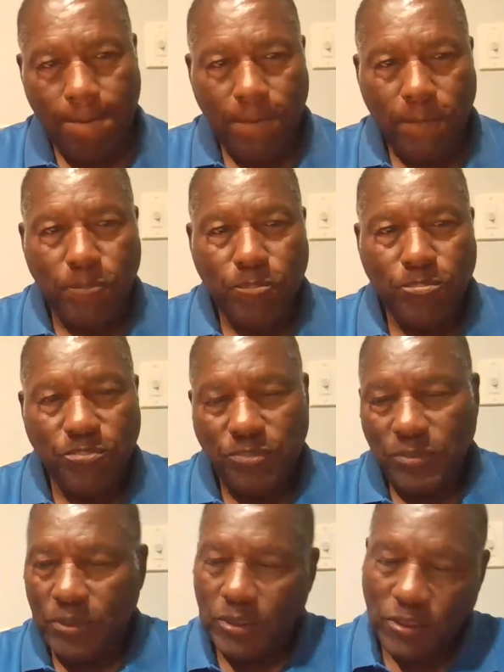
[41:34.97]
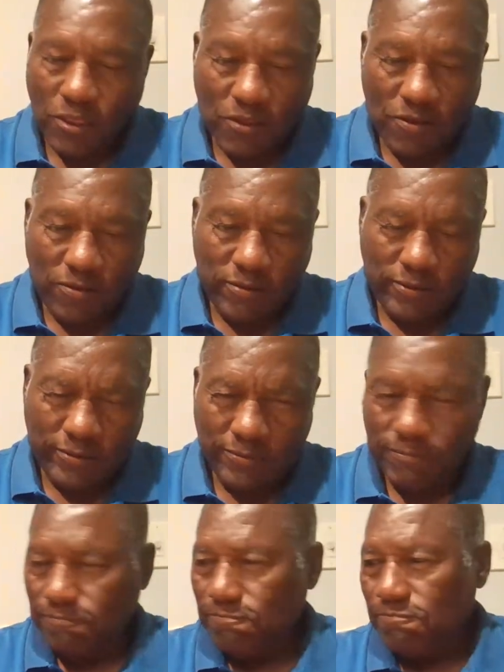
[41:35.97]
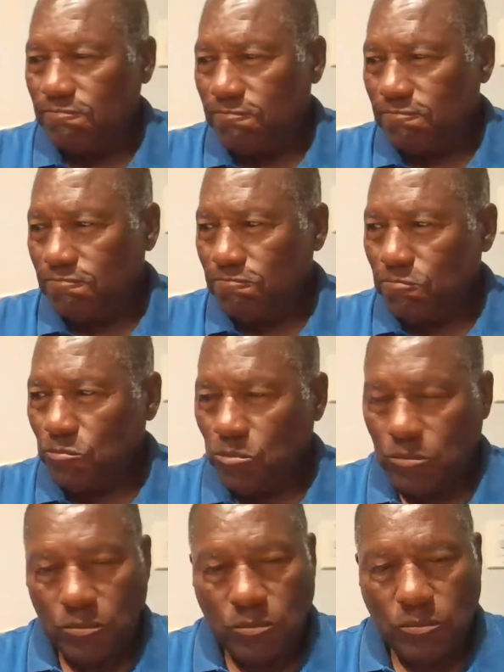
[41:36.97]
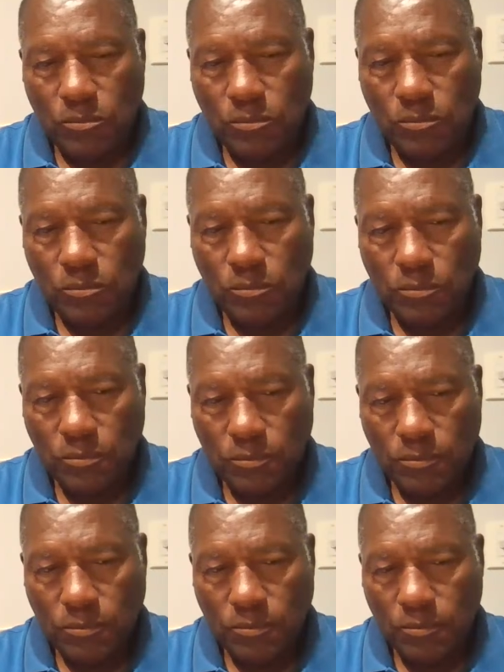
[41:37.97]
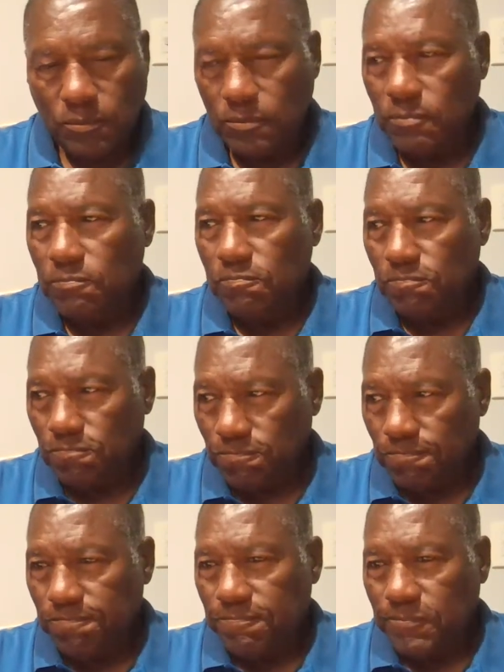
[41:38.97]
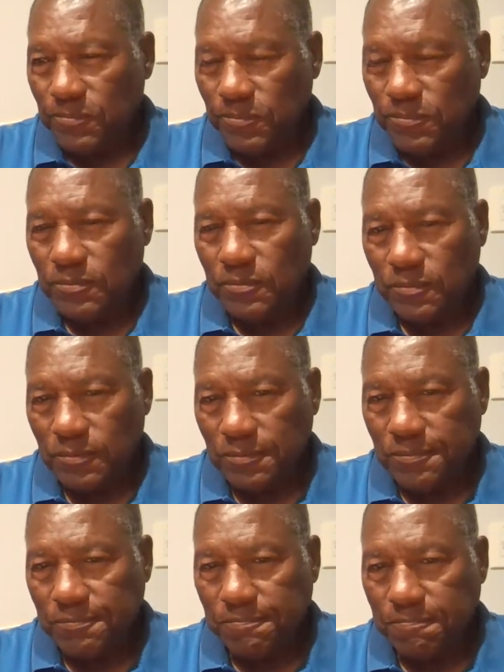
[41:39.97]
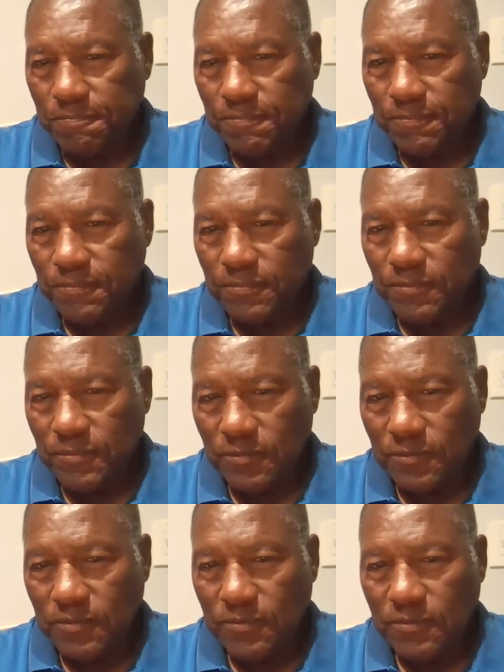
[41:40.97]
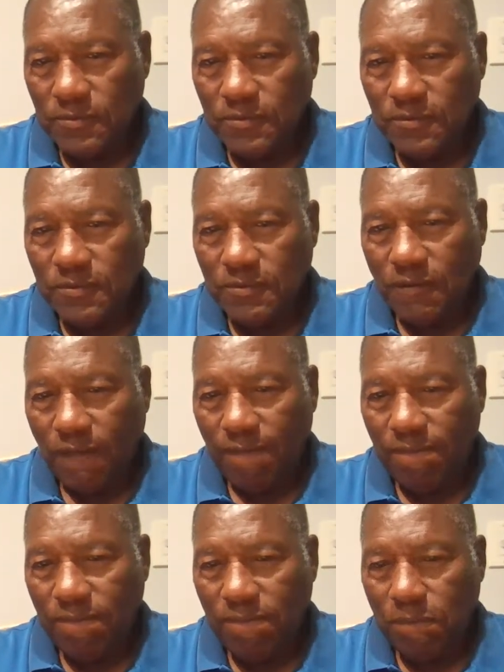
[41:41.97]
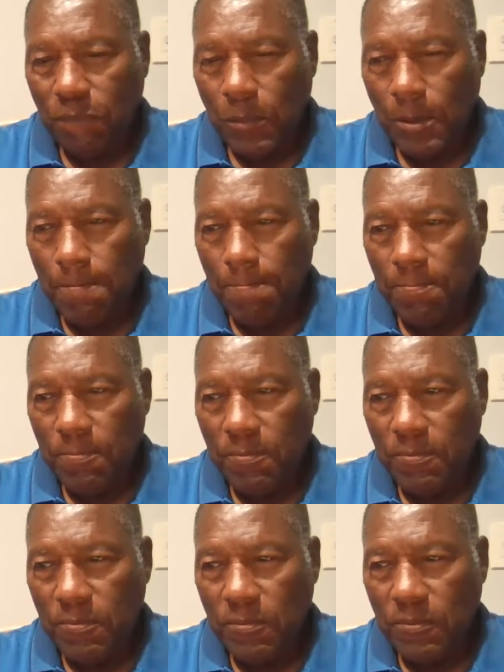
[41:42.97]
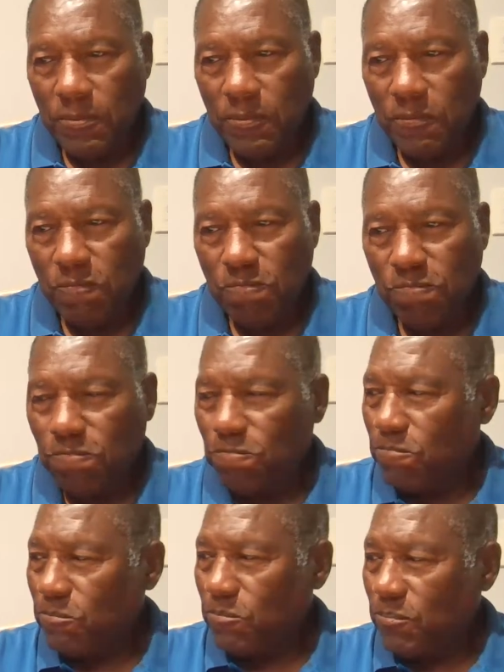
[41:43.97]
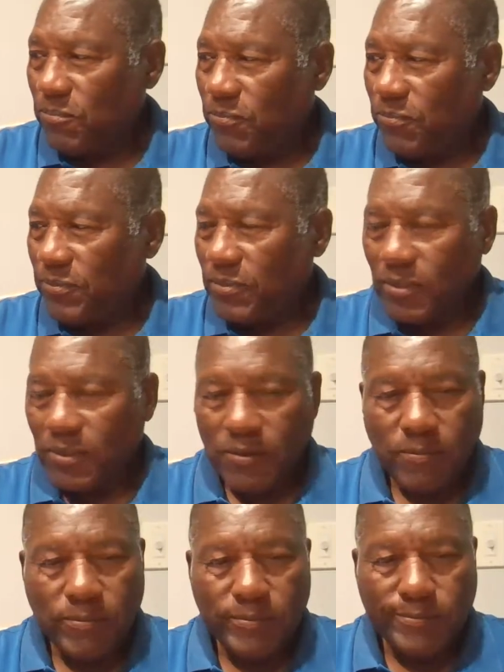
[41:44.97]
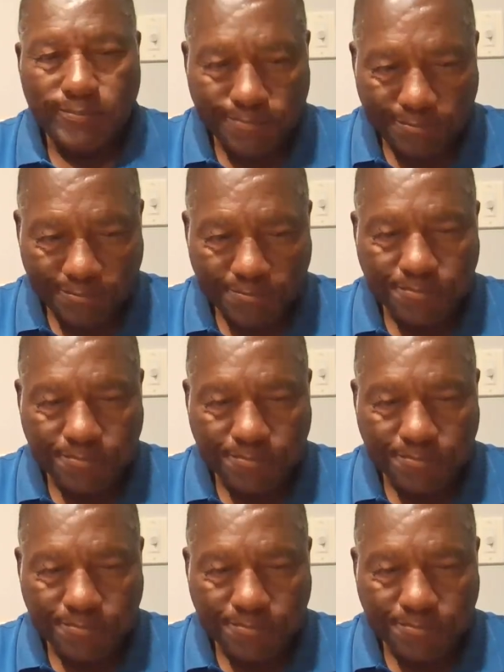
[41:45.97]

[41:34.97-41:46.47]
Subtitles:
1940s, Blacks could not join the Democratic Party at a time when Democrats ruled the South. Is this an example of white privilege and institutional racism?